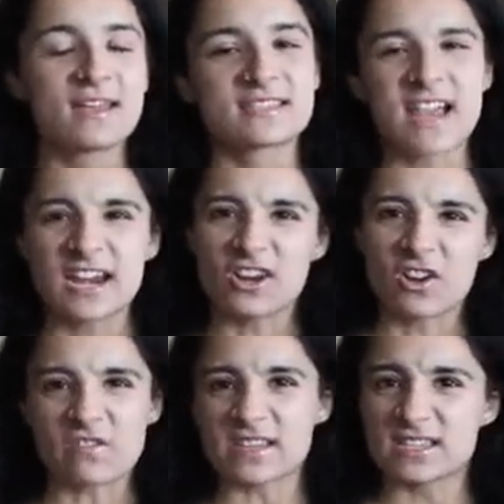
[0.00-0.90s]
It's kind of
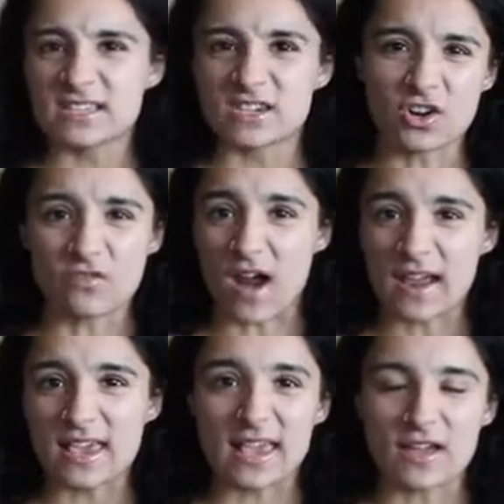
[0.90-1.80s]

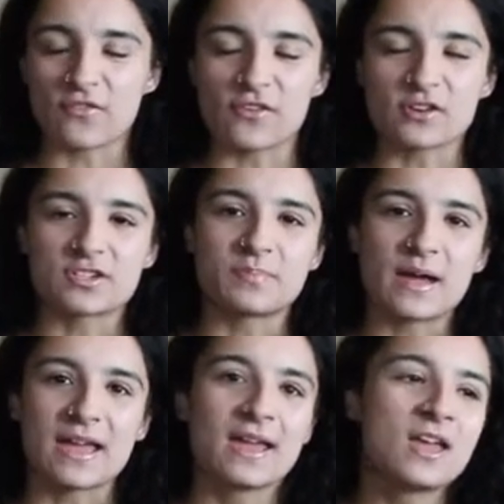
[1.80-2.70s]
nerve-wracking at first,
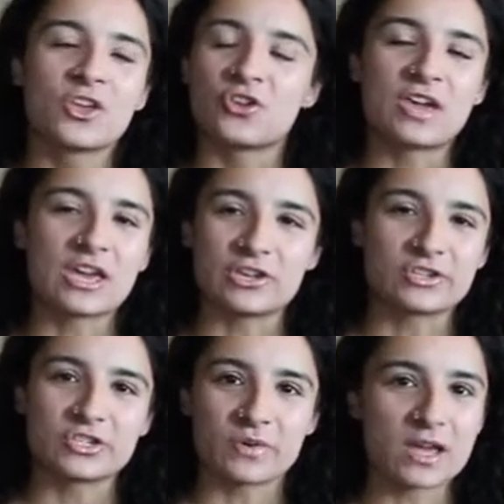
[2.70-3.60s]
but you get
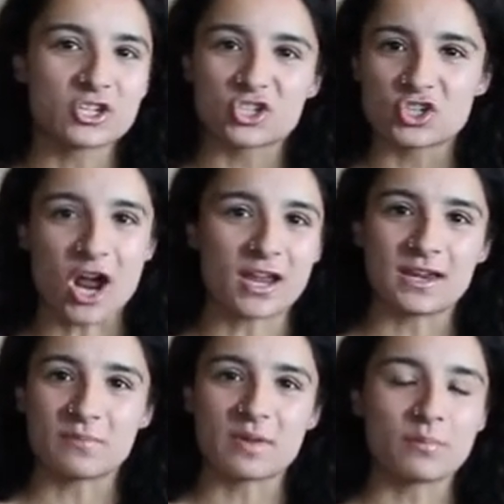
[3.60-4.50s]
used to it, just
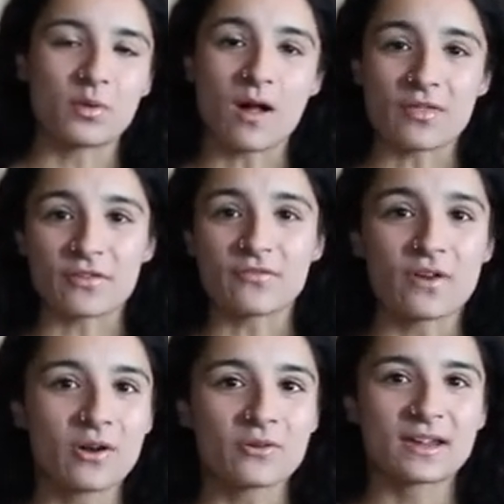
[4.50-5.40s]
talking to people on the
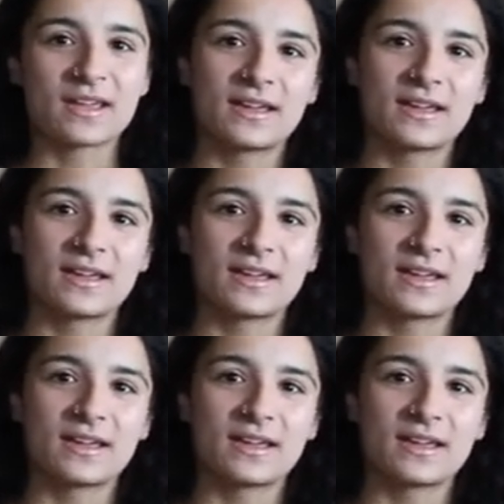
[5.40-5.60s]
phone.